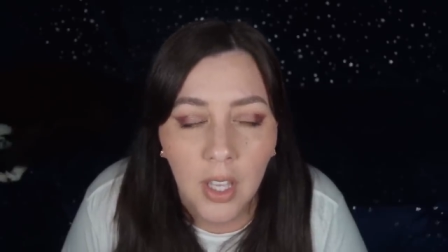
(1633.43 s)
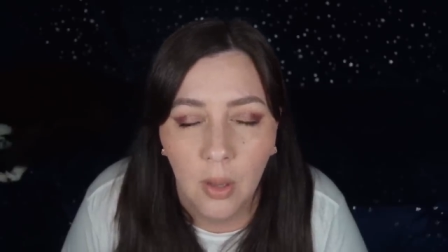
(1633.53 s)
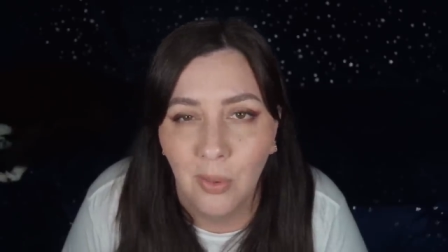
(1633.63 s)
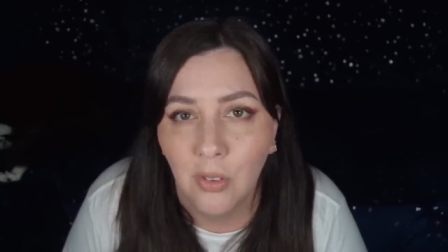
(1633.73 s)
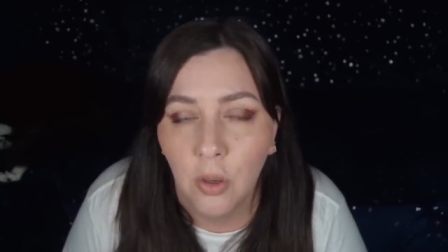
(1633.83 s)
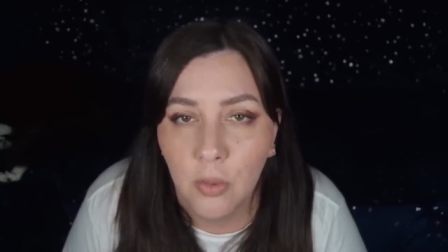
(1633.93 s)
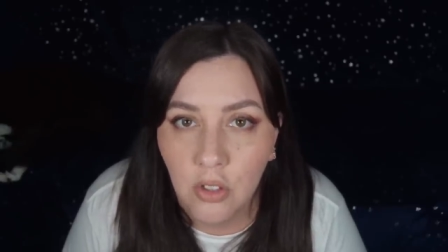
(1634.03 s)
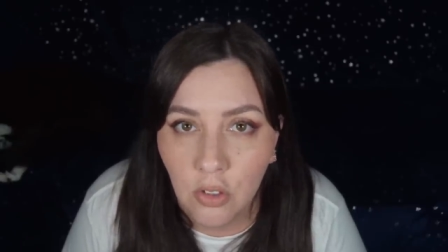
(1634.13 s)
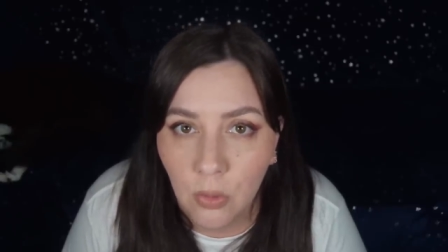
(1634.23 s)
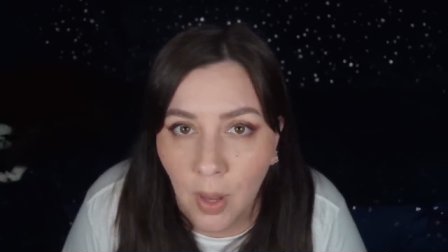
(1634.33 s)
It was determined
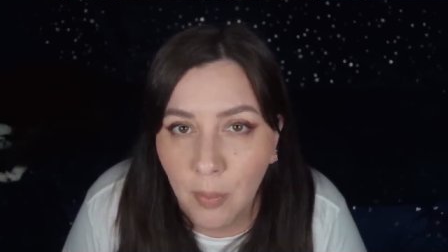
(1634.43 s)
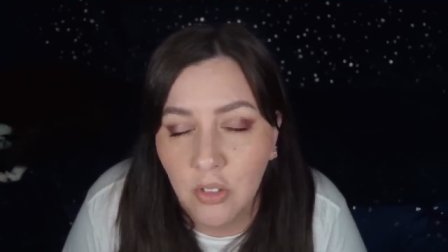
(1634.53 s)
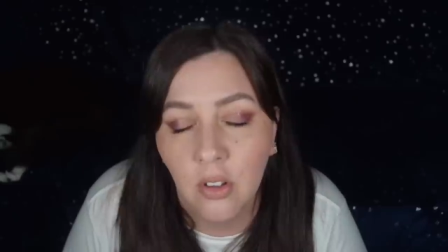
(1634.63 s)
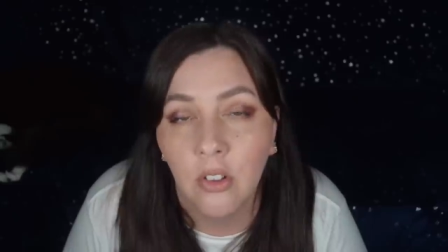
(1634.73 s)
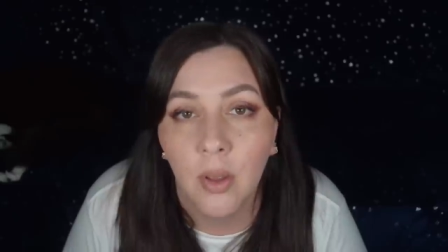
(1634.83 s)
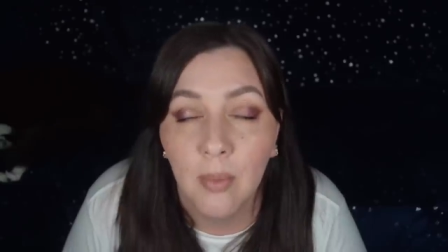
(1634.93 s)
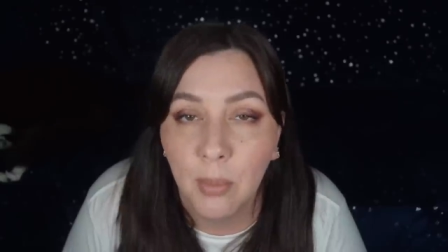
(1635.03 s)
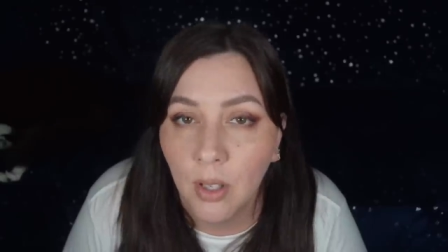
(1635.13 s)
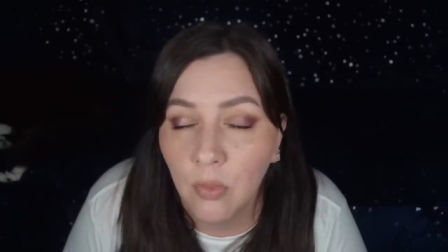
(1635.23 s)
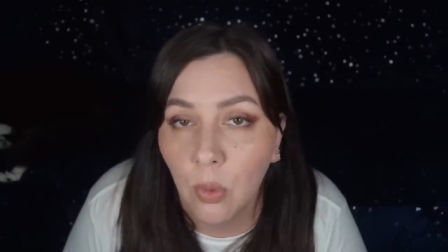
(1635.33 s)
she had drowned, but she also had
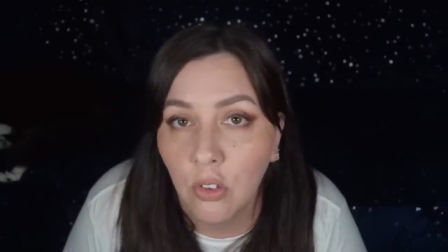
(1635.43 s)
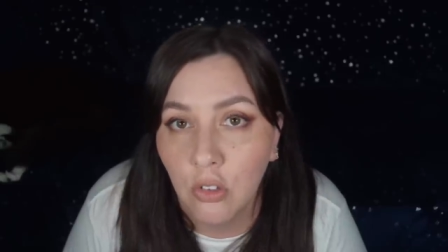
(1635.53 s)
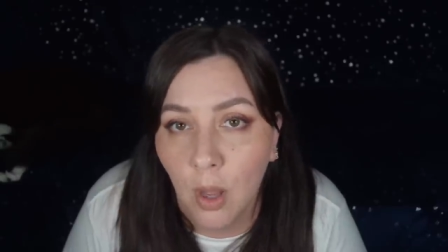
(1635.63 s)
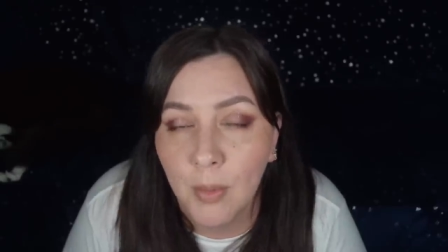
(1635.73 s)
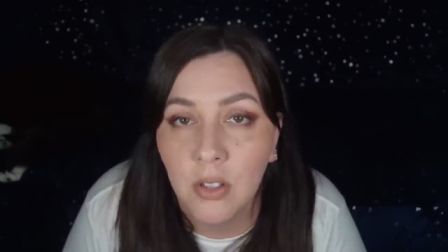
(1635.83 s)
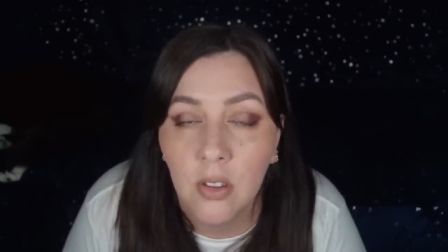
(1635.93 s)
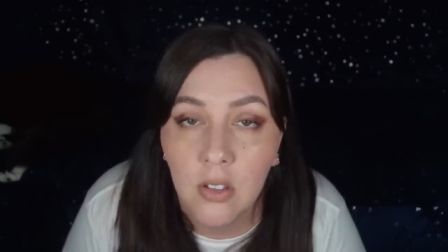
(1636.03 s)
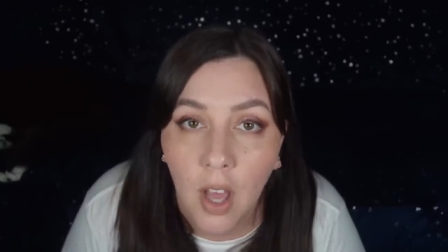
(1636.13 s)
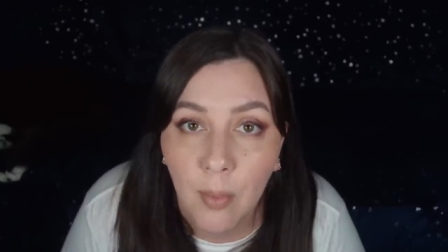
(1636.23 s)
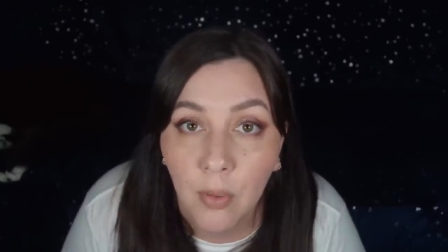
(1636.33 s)
blunt force trauma to the
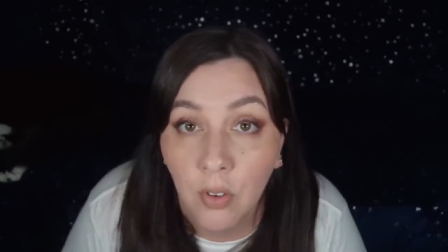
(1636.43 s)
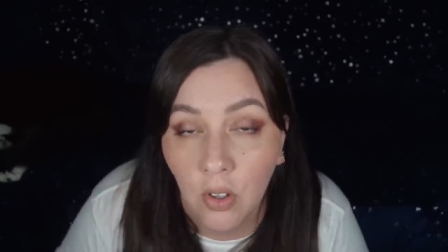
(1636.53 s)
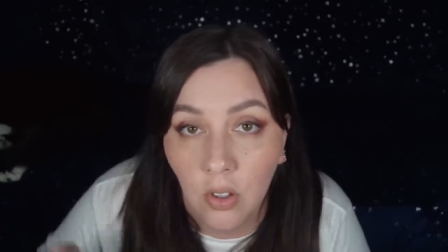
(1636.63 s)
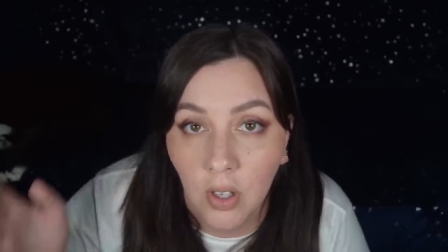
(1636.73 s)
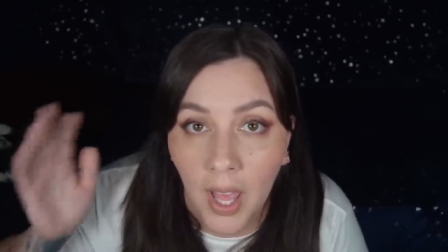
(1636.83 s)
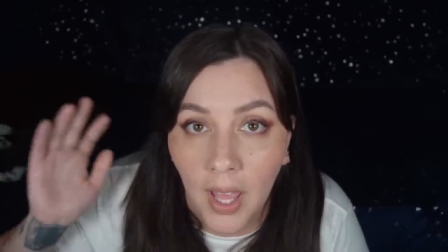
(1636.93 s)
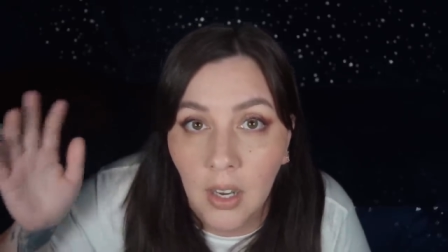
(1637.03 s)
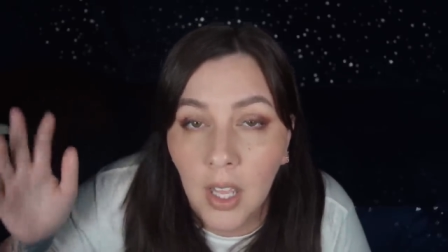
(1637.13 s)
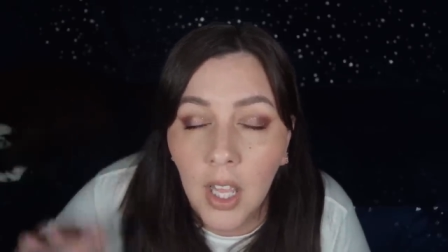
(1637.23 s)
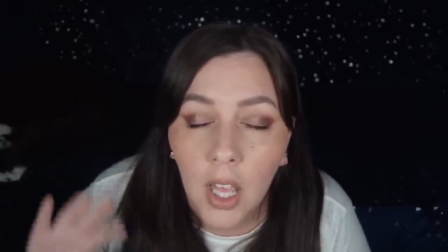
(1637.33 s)
top of her
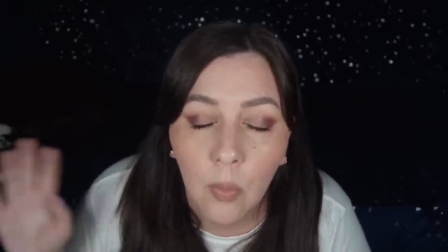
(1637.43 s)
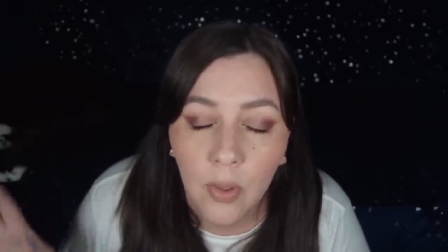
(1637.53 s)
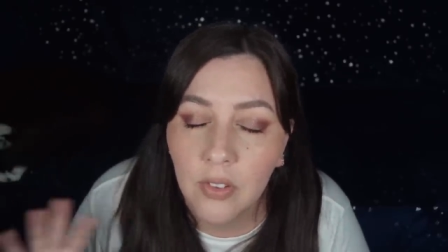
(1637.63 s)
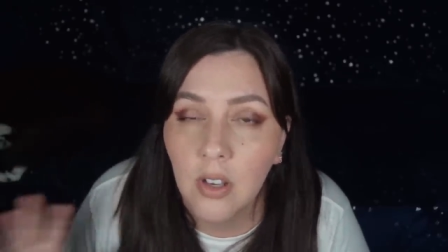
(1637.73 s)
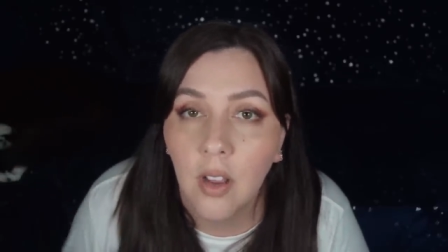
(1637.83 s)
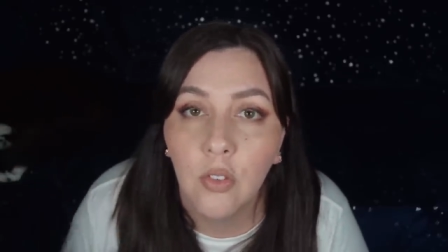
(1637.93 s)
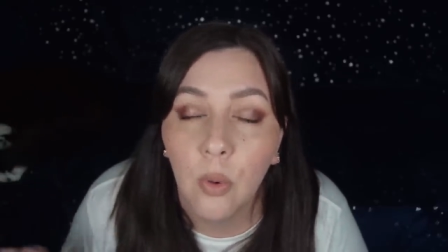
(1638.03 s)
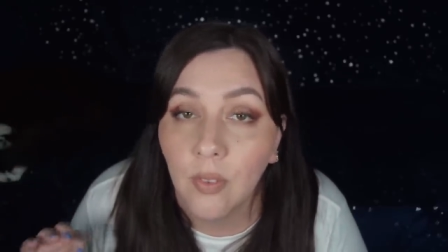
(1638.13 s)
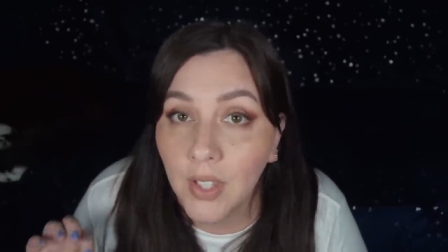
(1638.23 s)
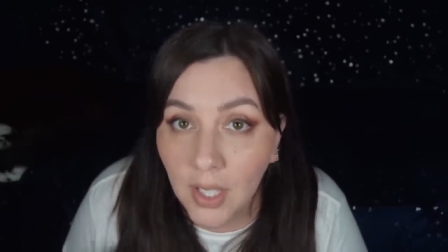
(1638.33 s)
head. It wasn't enough
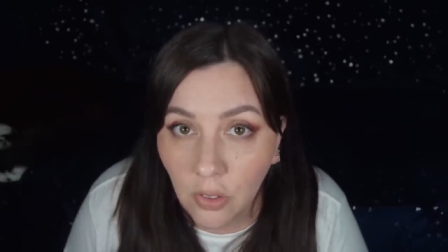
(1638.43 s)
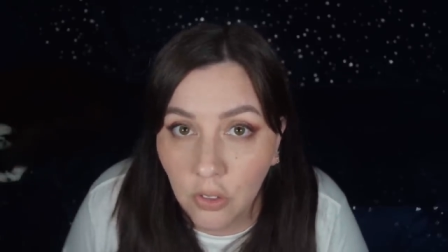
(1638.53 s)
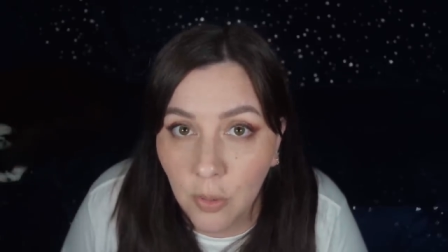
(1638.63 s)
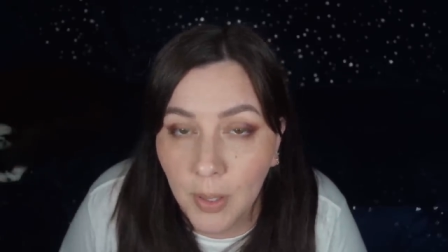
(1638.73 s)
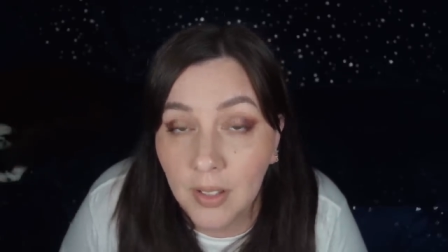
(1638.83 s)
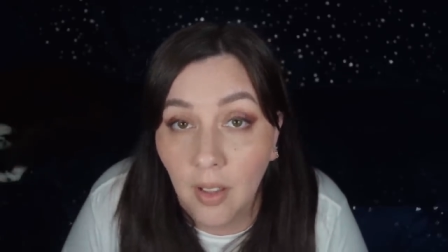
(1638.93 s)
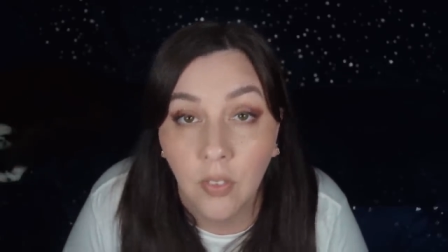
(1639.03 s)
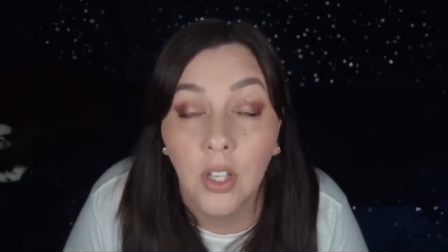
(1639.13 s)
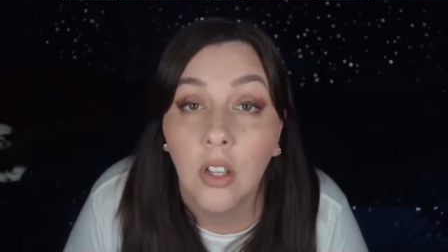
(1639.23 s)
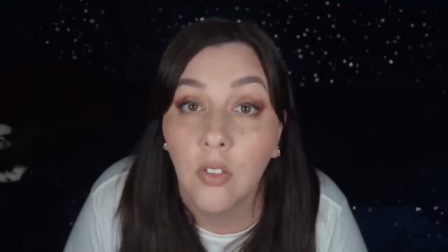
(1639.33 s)
to have killed her, but it
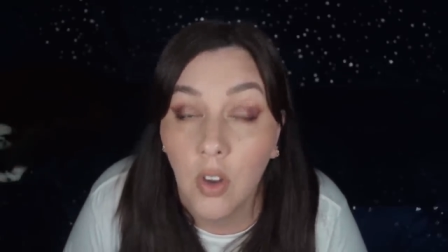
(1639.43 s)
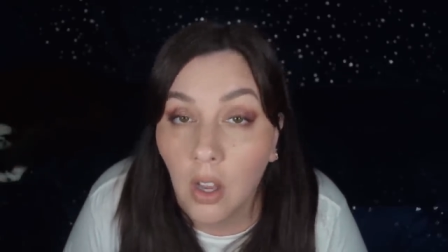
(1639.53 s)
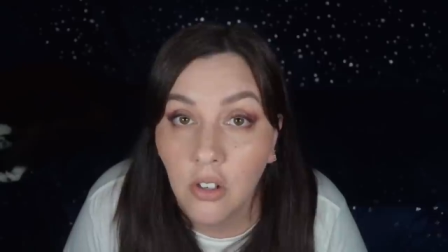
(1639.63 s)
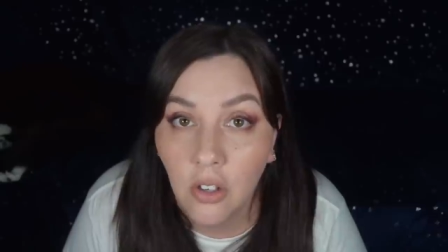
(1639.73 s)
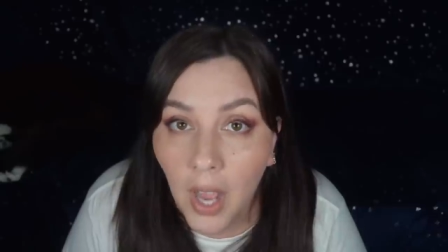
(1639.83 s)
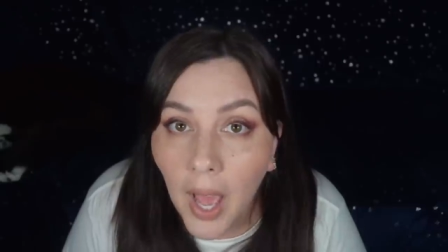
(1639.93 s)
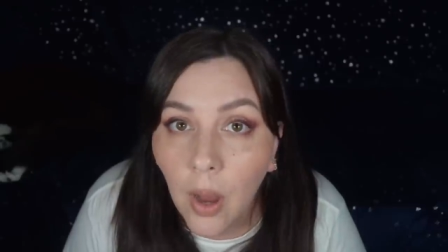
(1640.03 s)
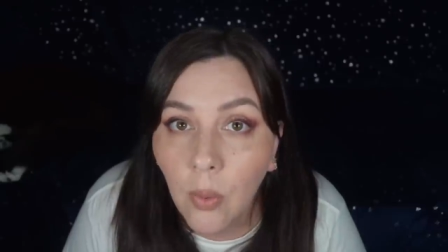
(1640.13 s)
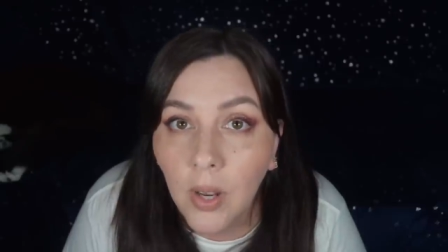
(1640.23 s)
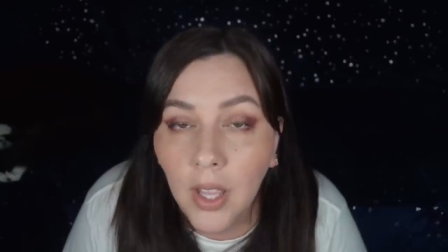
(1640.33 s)
definitely could have knocked her
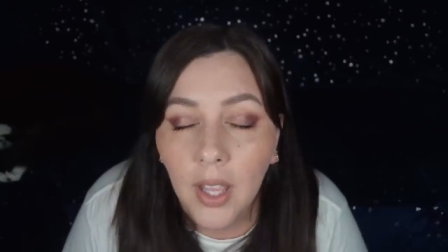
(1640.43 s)
out.